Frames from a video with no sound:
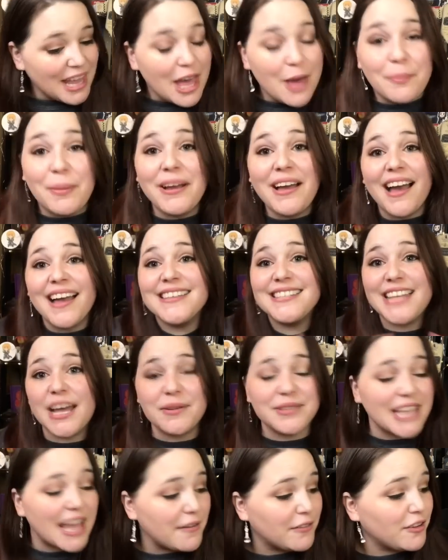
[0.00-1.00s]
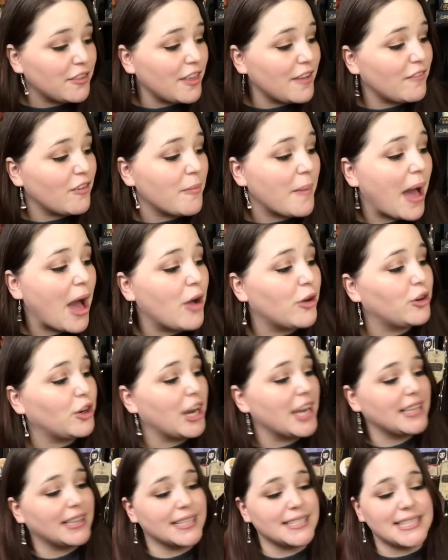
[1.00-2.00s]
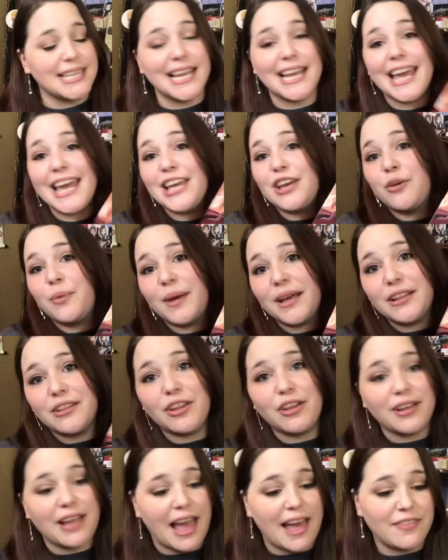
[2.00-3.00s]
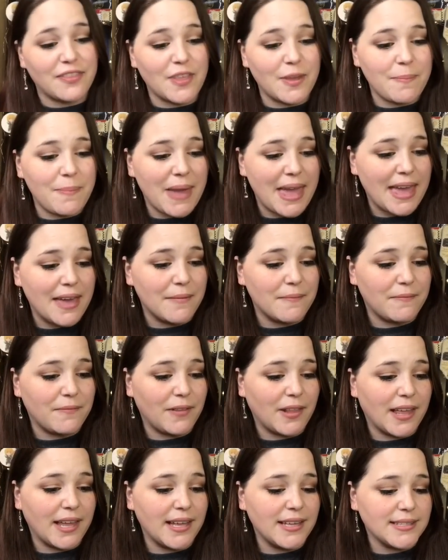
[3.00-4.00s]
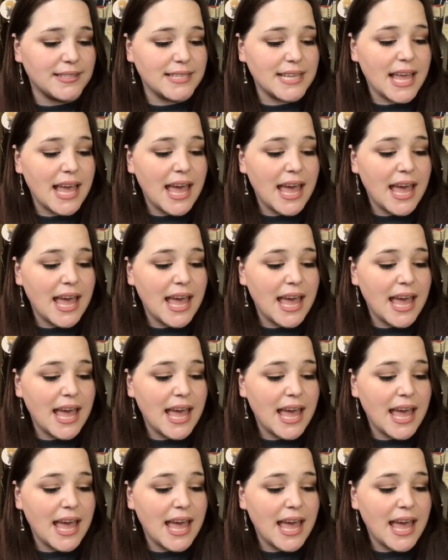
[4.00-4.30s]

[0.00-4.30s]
But guys, that was everything from OwlCrate. Let's take a quick look at the pamphlet.